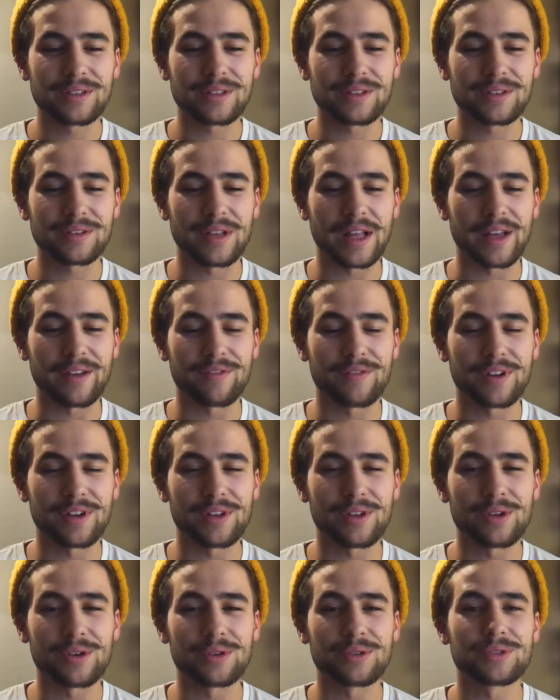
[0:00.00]
like
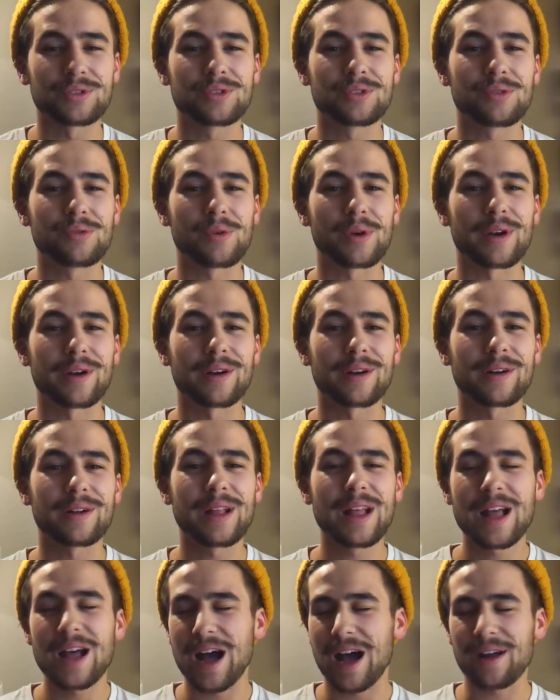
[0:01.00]
videos to where
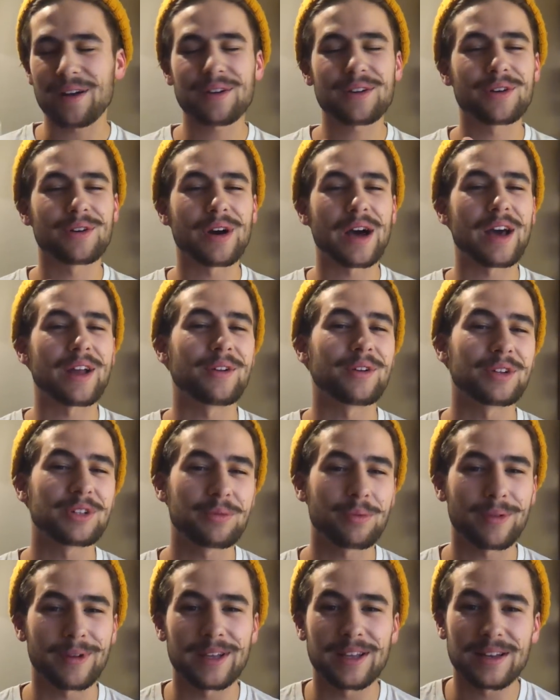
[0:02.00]
I don't know how to
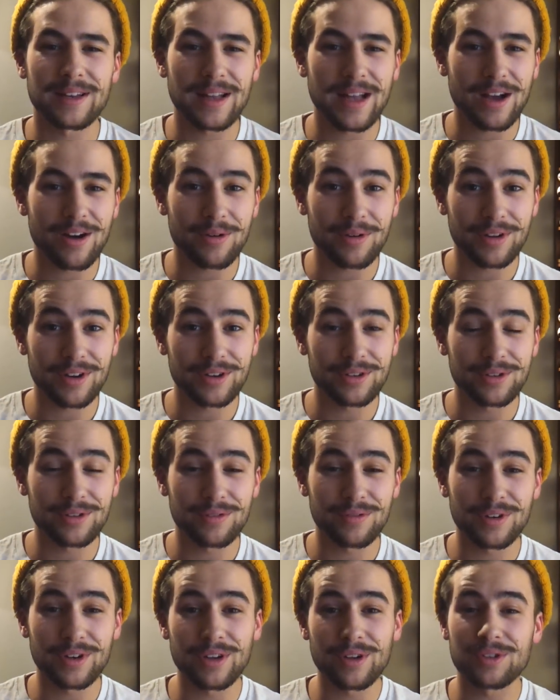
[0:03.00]
explain how I'm going to do
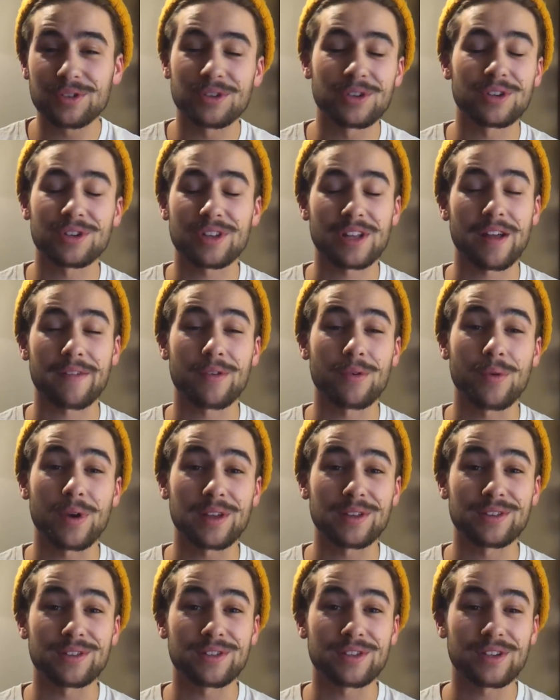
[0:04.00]
the videos. You're just going to have to wait
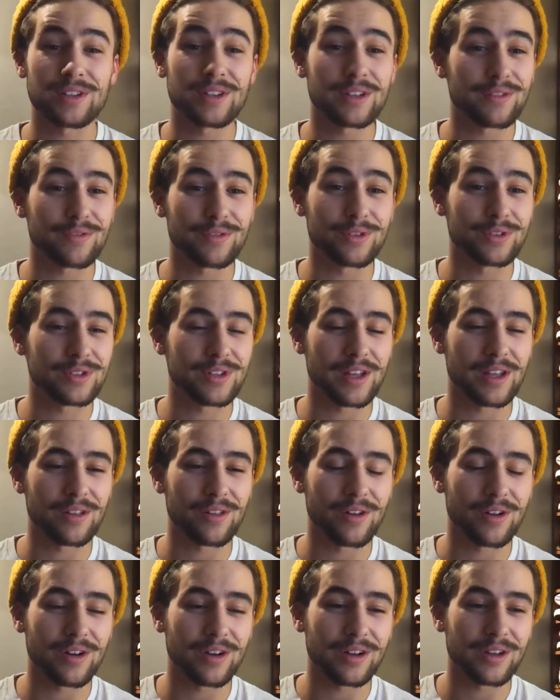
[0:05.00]
and see if you stay
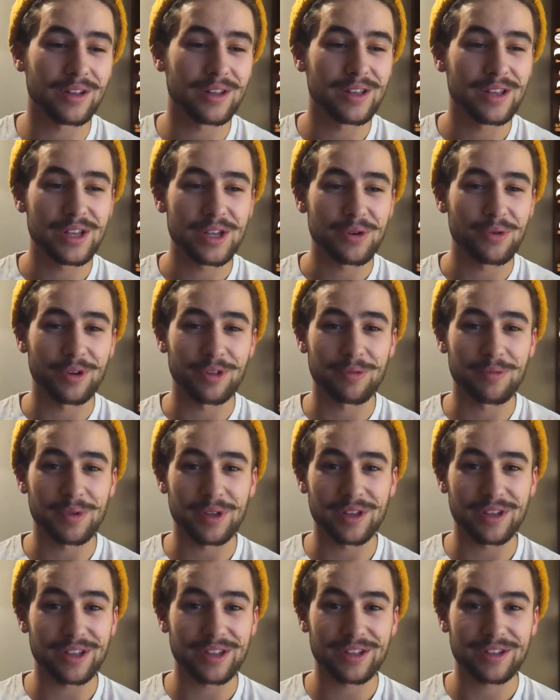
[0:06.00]
along with
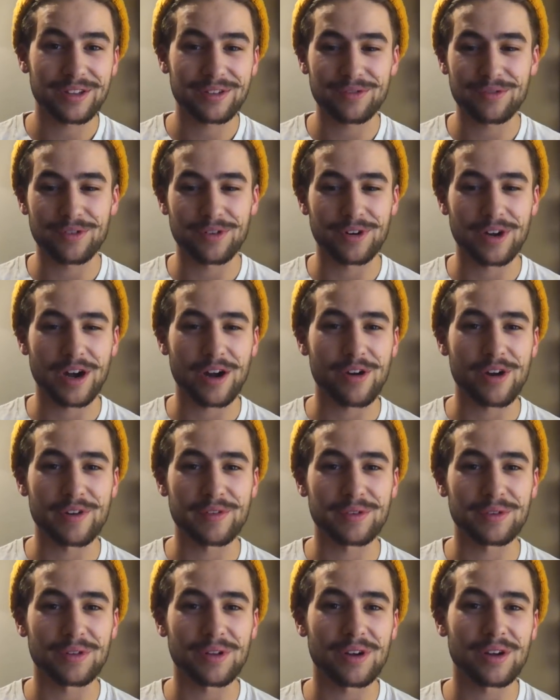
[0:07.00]
me for
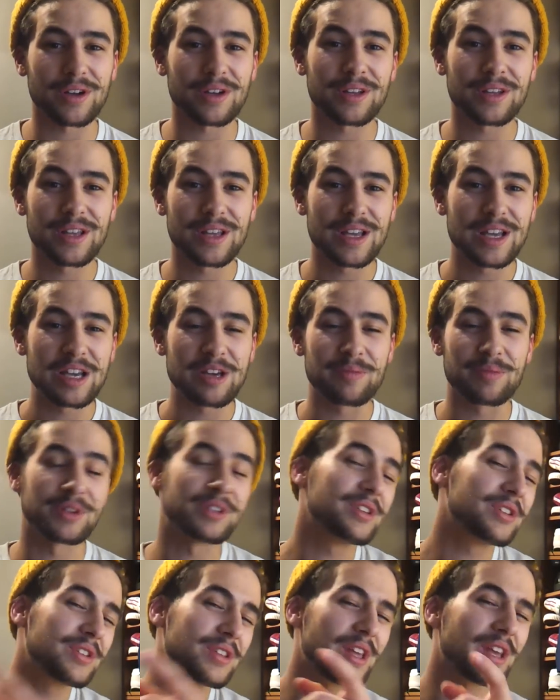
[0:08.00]
however long. But
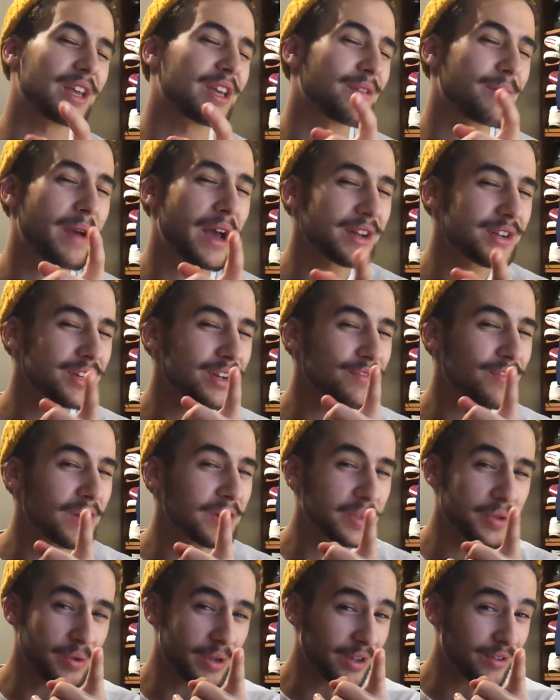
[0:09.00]
just think, imagine if I
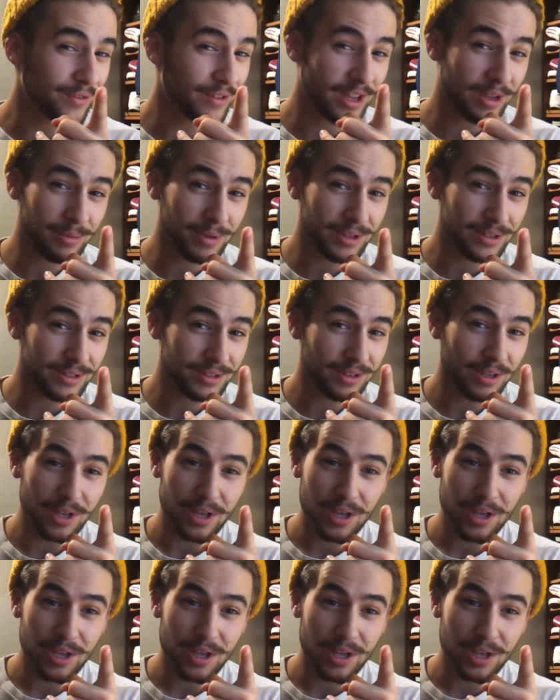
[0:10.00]
do get famous,